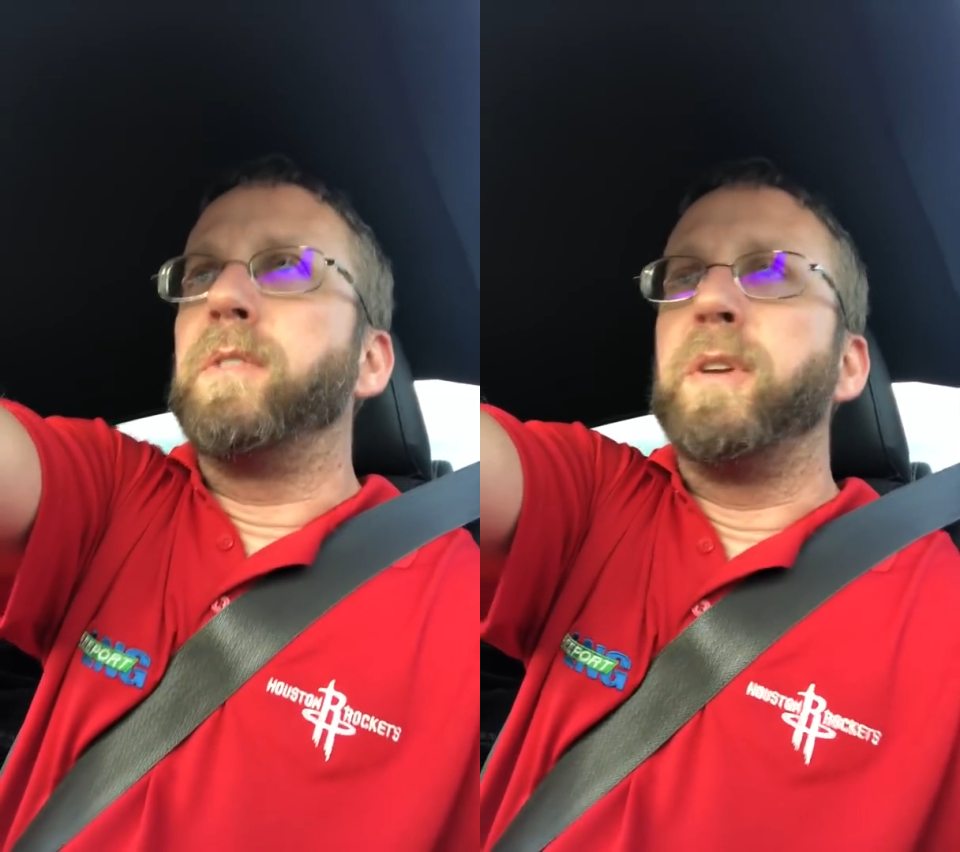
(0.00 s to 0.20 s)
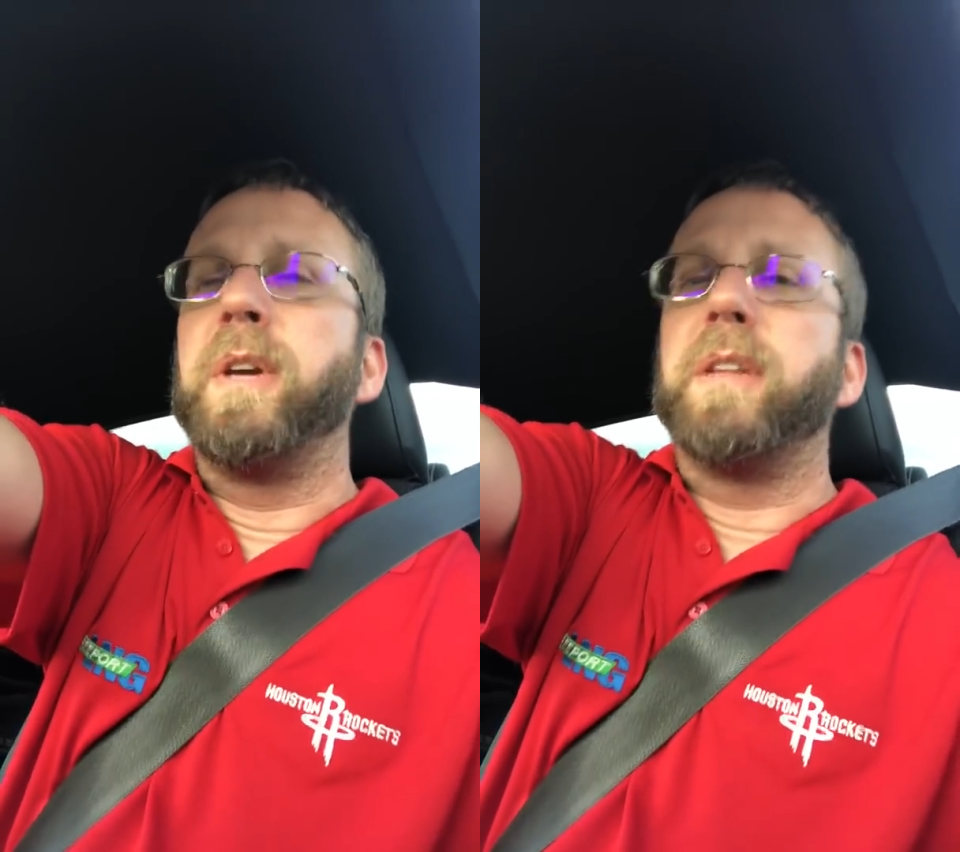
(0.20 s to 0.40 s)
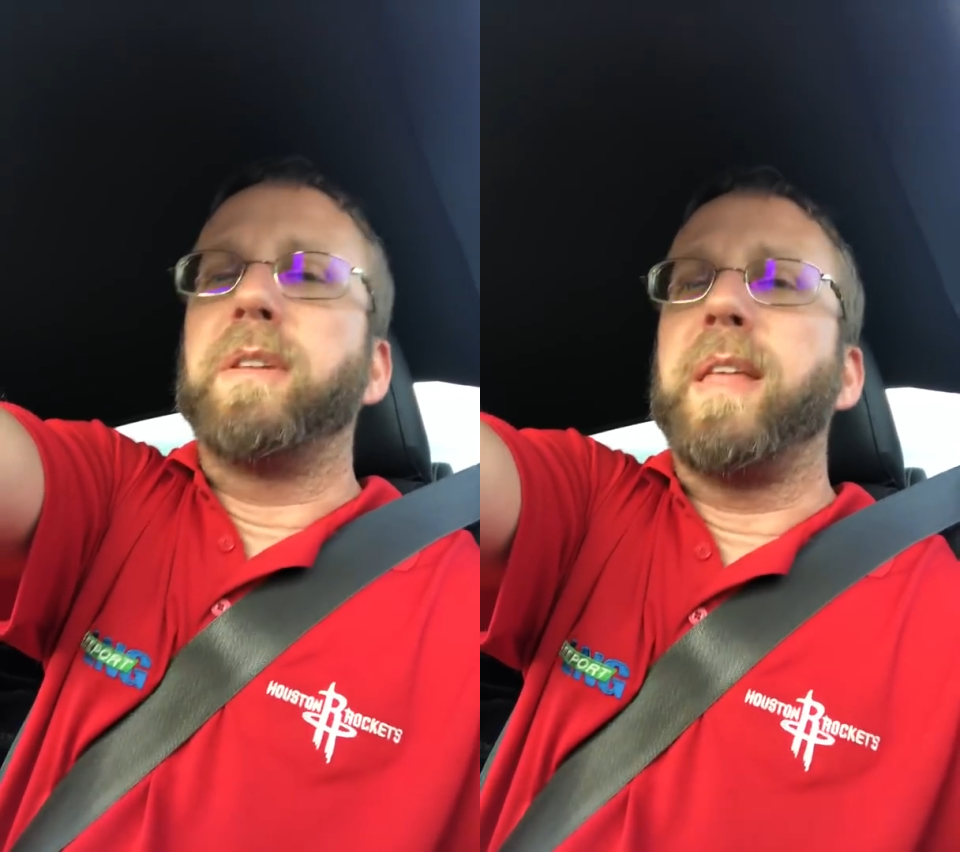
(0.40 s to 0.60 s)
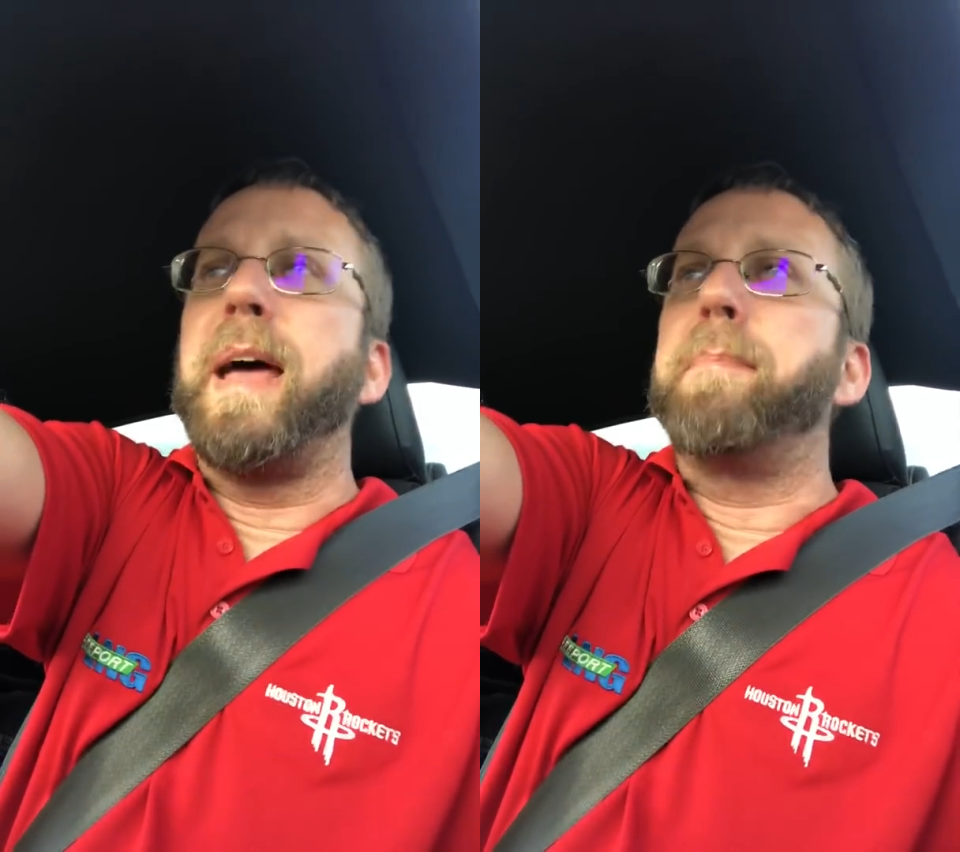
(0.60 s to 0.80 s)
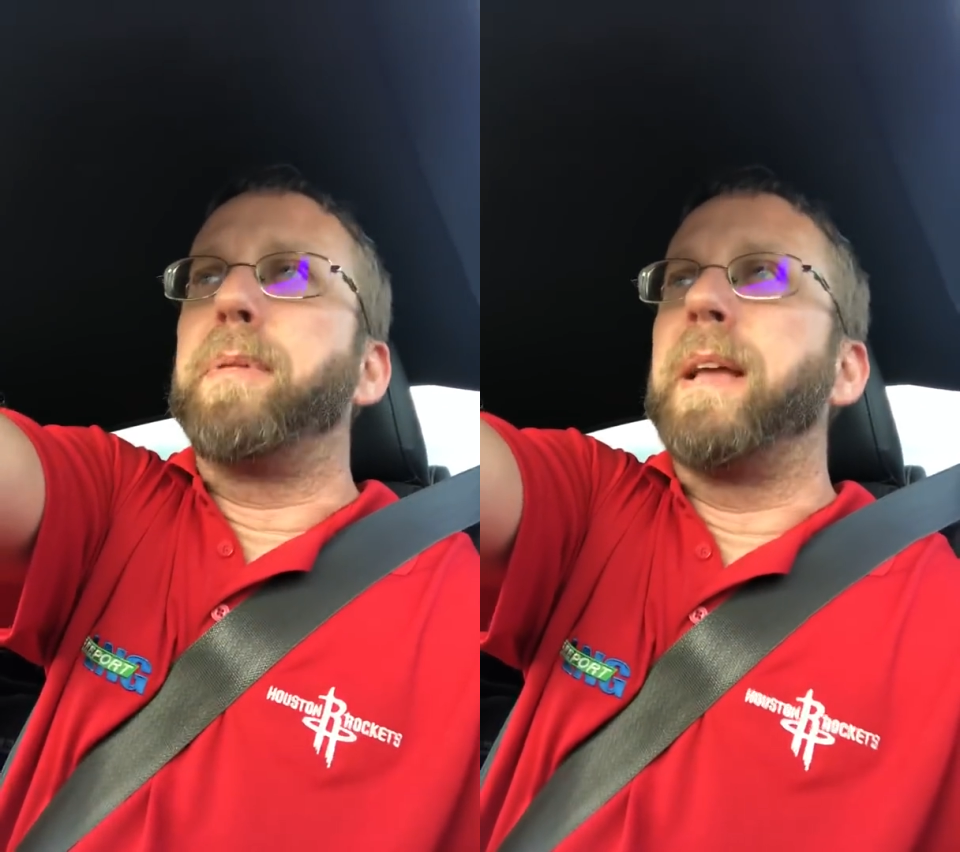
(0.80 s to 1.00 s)
You get to
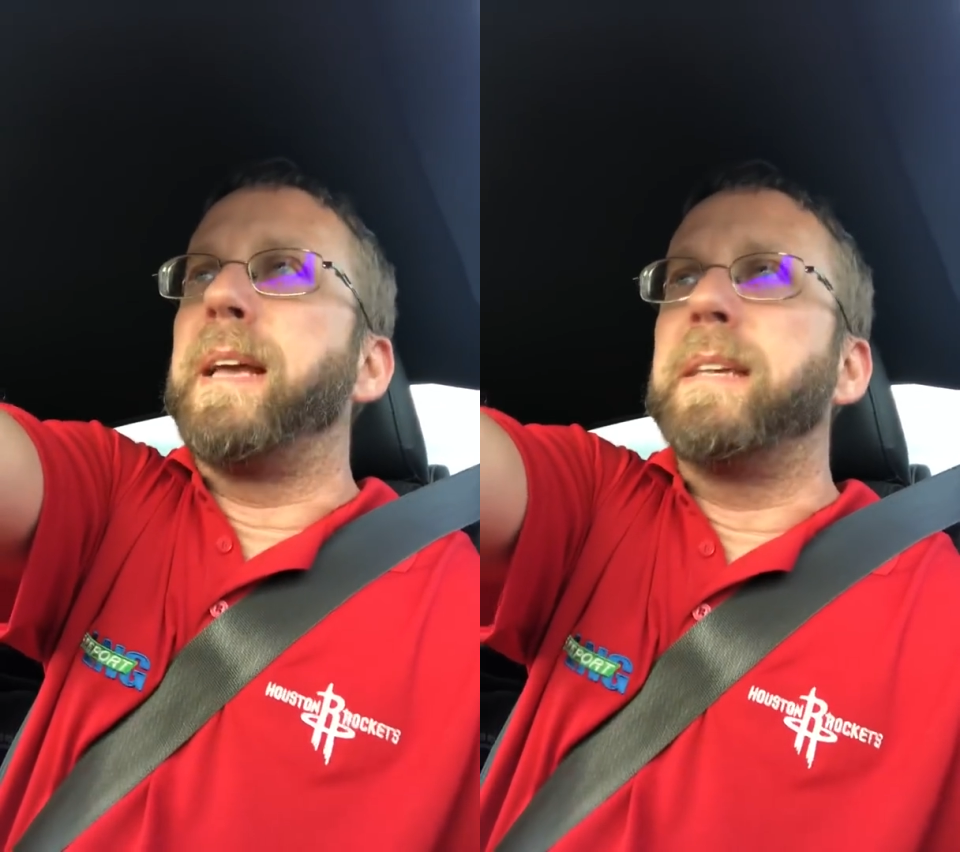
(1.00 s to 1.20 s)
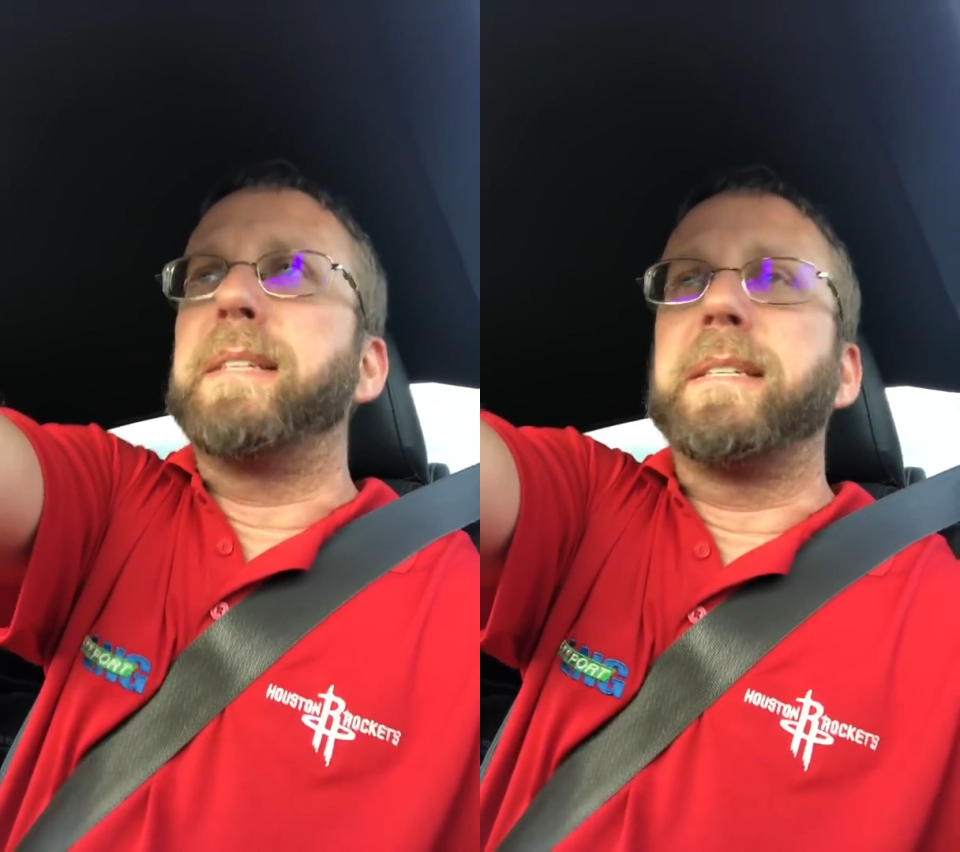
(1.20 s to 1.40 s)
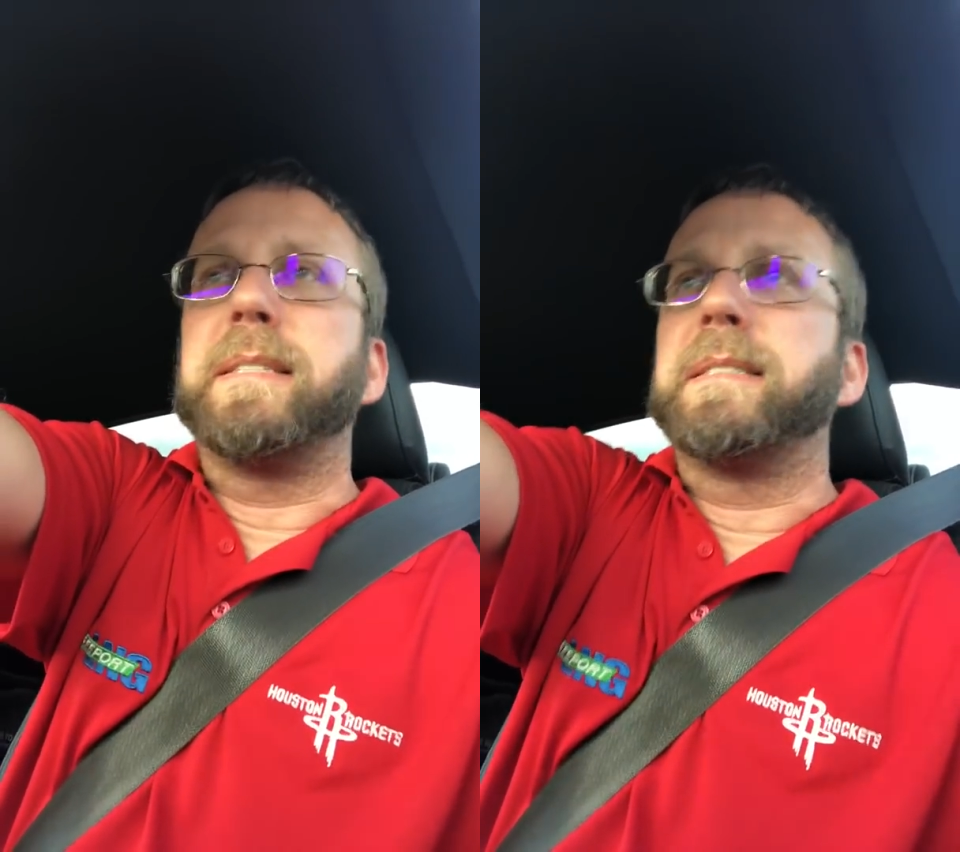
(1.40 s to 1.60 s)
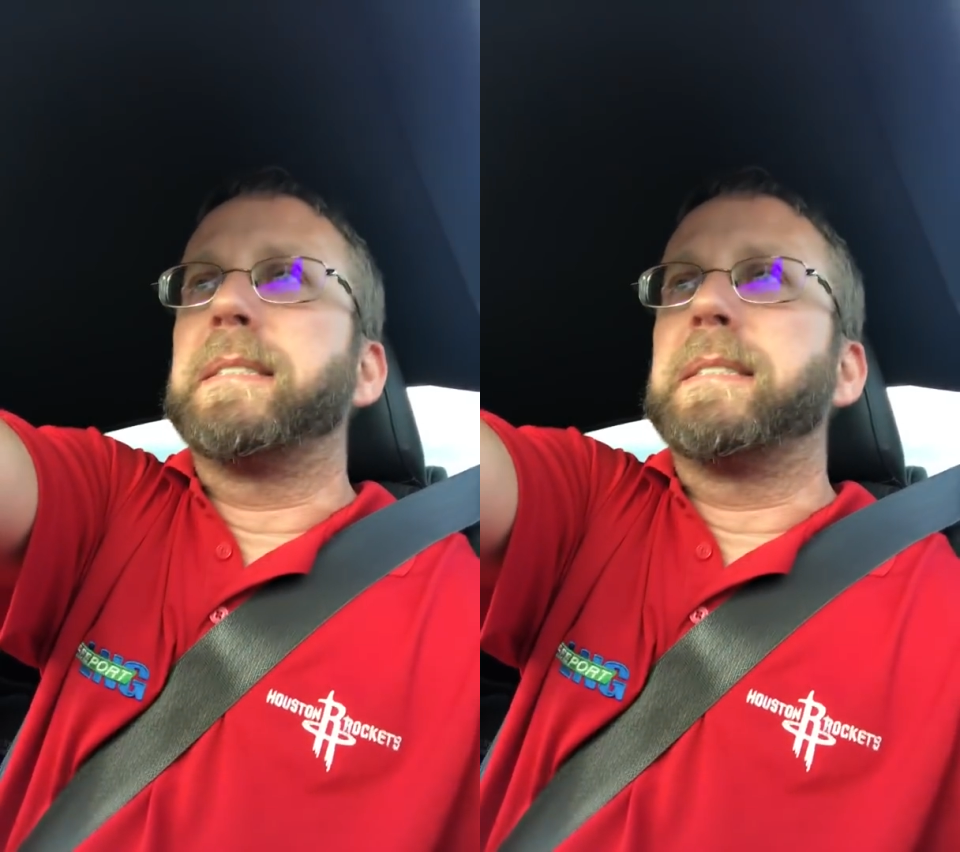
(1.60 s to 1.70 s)
that place,